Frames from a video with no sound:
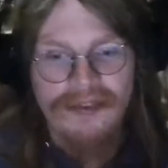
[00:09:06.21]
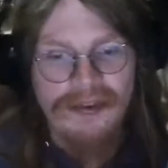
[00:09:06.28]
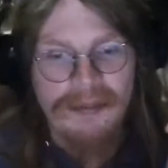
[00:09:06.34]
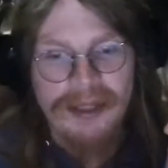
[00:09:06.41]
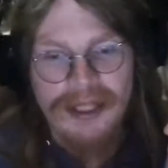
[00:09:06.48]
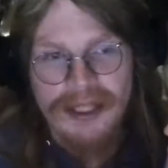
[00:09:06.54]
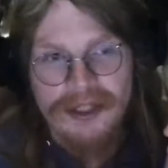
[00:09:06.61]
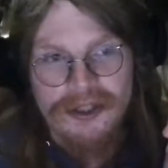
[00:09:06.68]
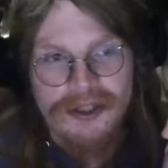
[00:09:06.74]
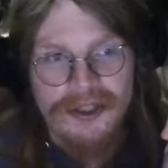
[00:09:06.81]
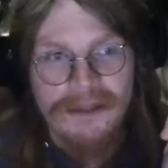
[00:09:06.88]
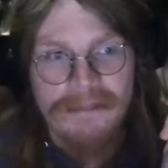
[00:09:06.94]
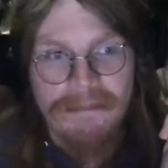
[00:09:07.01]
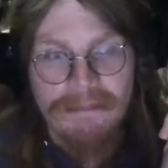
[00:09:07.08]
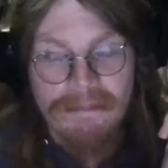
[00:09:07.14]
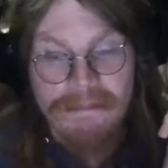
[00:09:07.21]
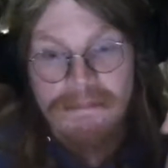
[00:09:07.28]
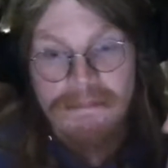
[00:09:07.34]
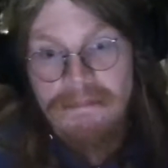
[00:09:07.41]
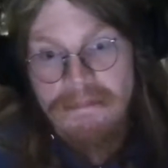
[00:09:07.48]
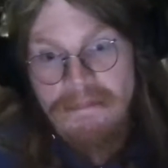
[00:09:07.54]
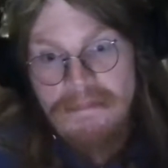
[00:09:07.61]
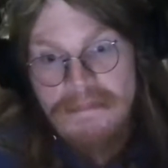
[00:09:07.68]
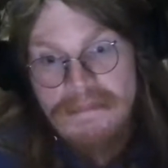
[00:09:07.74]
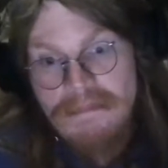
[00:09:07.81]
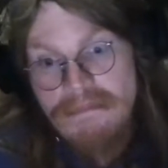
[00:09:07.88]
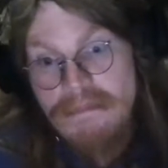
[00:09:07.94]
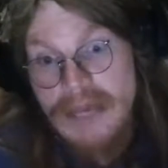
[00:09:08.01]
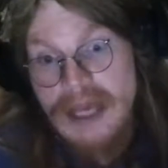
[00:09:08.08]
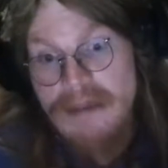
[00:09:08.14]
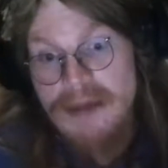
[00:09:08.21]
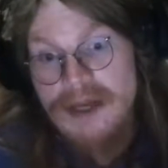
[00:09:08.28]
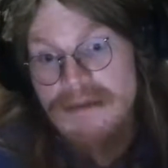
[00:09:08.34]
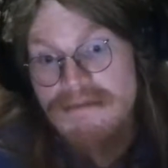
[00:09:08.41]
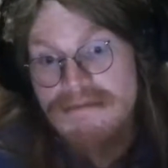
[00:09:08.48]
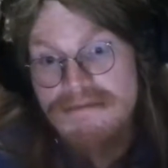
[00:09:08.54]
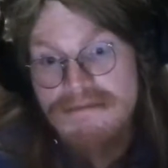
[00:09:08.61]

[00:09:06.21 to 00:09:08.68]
simulation. Maybe.